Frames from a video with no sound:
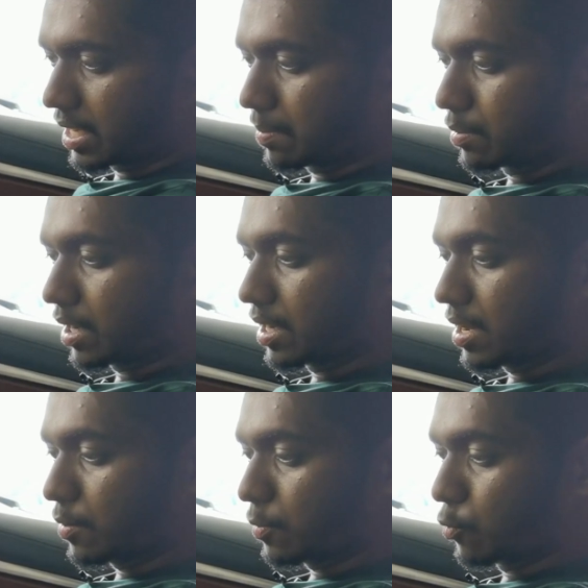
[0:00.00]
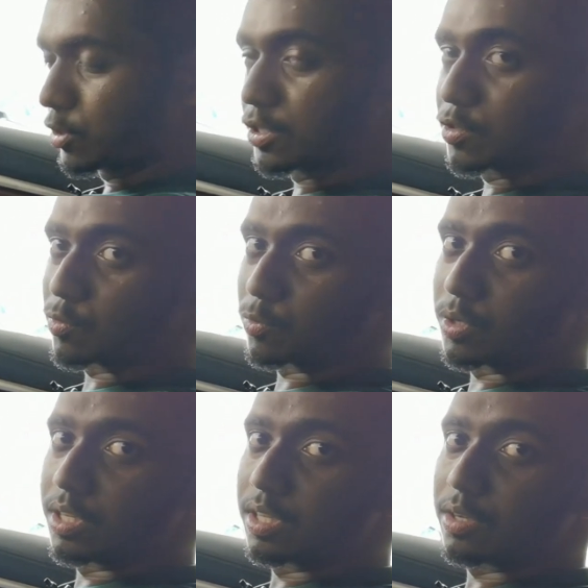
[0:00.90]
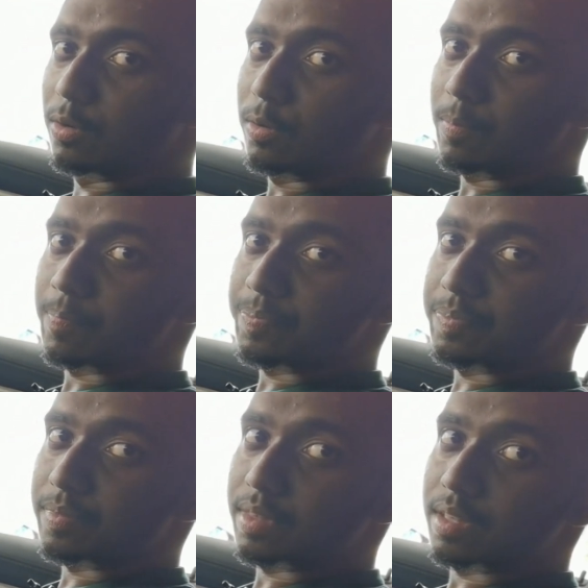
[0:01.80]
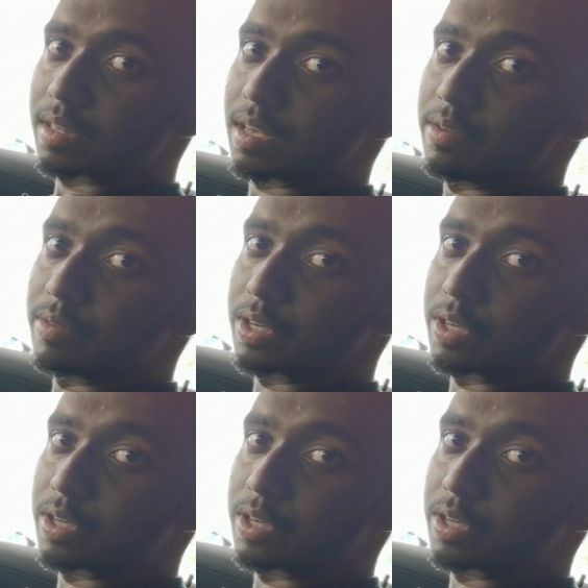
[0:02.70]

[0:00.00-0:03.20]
up right now, which is really cool, if you